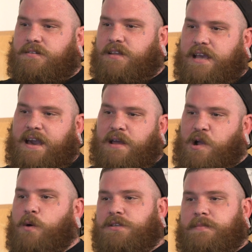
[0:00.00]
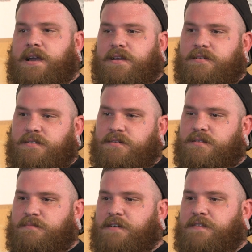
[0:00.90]
Like how do I go up to
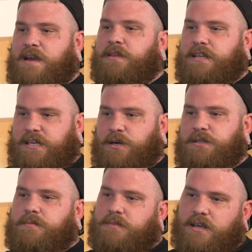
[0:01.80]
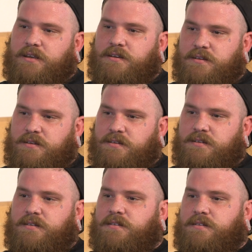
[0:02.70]
my family and tell them like
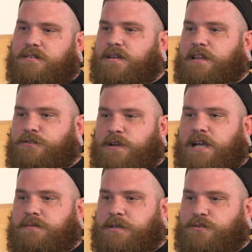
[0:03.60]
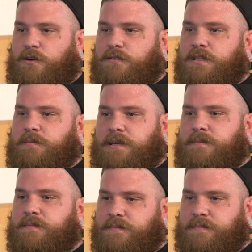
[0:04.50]
I need you guys to be strong with me